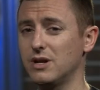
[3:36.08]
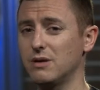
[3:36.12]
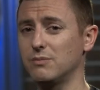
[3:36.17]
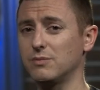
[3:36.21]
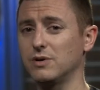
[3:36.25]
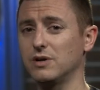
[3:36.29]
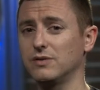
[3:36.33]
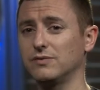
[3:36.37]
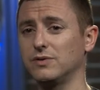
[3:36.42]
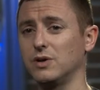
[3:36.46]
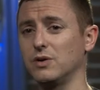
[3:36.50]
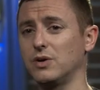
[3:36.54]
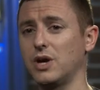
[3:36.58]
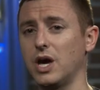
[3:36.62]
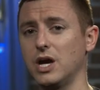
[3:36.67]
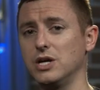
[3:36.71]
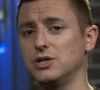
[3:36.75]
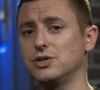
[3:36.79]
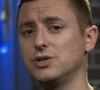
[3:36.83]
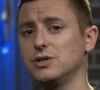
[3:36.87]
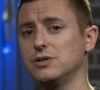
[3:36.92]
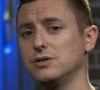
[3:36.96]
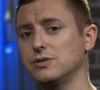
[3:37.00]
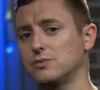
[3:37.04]
number of
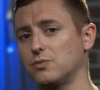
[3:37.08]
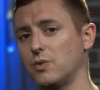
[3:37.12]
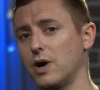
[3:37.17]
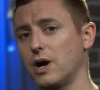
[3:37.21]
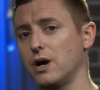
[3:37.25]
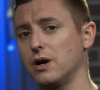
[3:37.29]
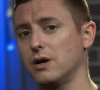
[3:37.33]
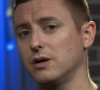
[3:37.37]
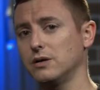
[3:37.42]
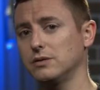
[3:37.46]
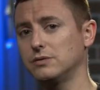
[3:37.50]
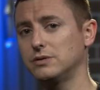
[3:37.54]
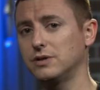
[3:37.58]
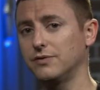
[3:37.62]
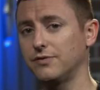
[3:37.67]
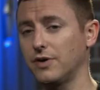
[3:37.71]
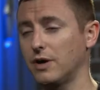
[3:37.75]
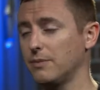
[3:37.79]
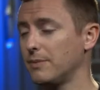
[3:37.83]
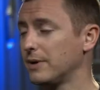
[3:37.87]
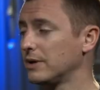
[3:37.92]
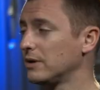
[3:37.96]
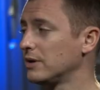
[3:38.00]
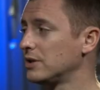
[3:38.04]
locations where
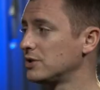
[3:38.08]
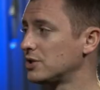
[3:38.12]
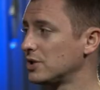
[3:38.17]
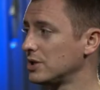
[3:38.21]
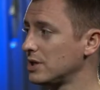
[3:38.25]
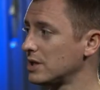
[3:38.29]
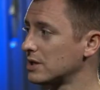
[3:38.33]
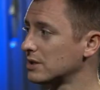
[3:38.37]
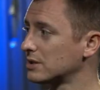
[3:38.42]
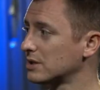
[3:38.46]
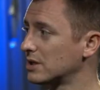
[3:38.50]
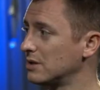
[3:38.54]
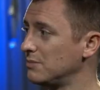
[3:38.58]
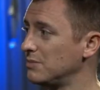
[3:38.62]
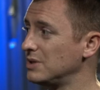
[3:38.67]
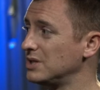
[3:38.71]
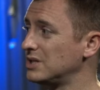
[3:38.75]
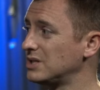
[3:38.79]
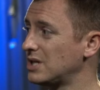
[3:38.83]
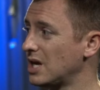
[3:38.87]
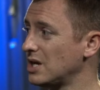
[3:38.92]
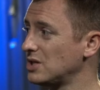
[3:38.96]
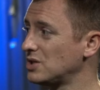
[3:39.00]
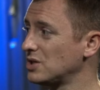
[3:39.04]
developmental engineers can be
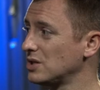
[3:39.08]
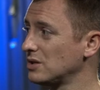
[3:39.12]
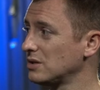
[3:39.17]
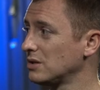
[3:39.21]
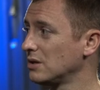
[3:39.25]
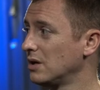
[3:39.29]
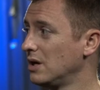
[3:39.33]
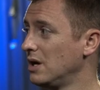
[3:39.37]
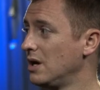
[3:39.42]
stationed.